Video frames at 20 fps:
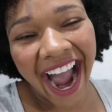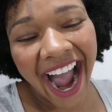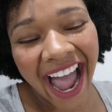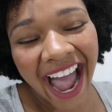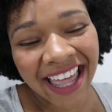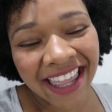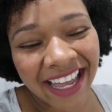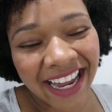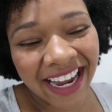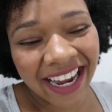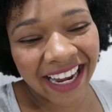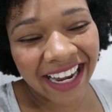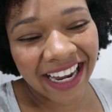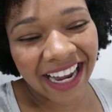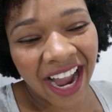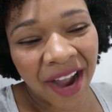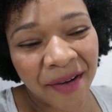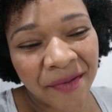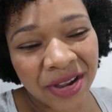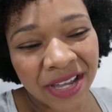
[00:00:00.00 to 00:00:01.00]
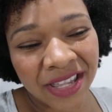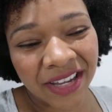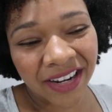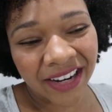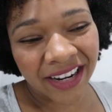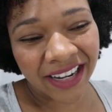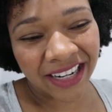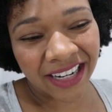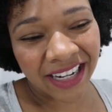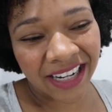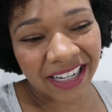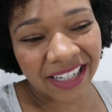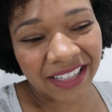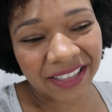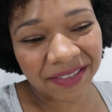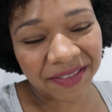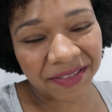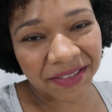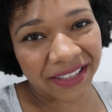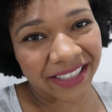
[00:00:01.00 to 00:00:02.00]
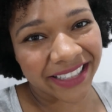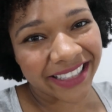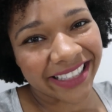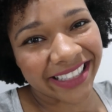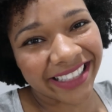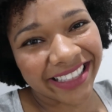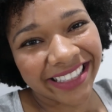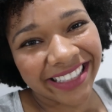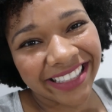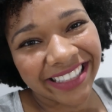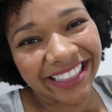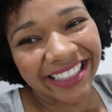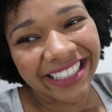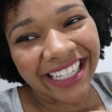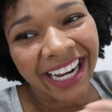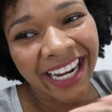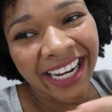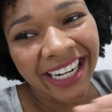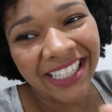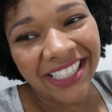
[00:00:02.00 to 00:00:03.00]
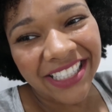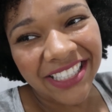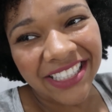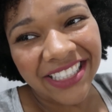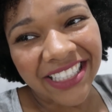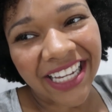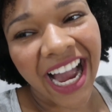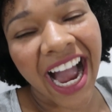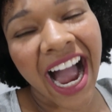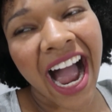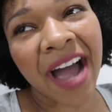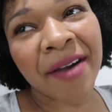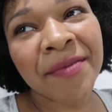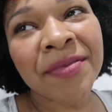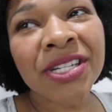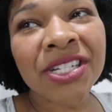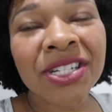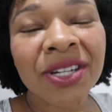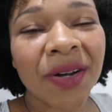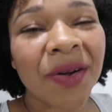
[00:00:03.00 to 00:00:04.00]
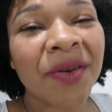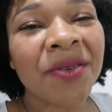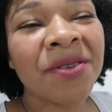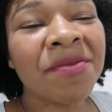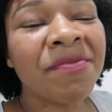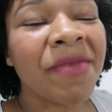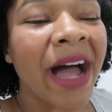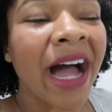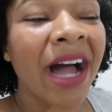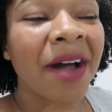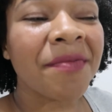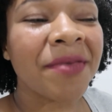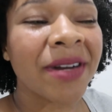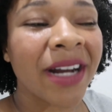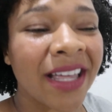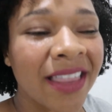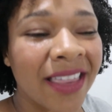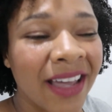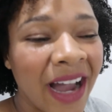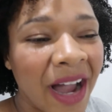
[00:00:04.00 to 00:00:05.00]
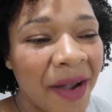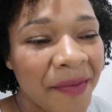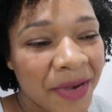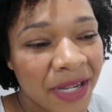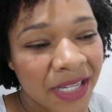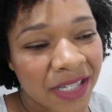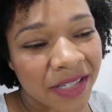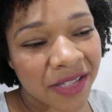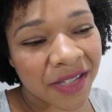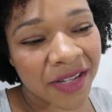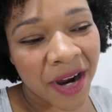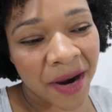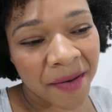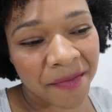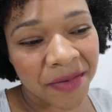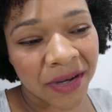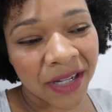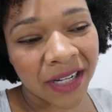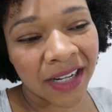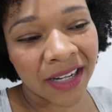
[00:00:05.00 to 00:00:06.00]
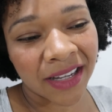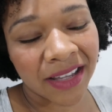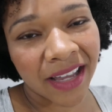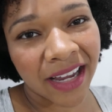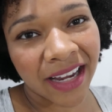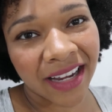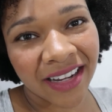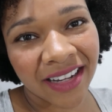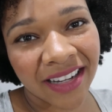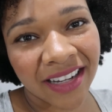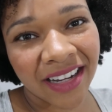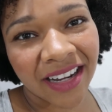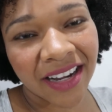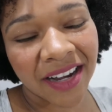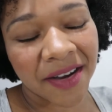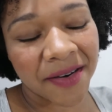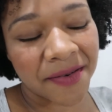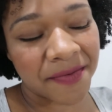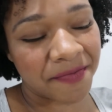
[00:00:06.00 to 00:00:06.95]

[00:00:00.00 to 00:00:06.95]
I think I'm either gonna not, I'm gonna show the back, but I think I may just start putting like a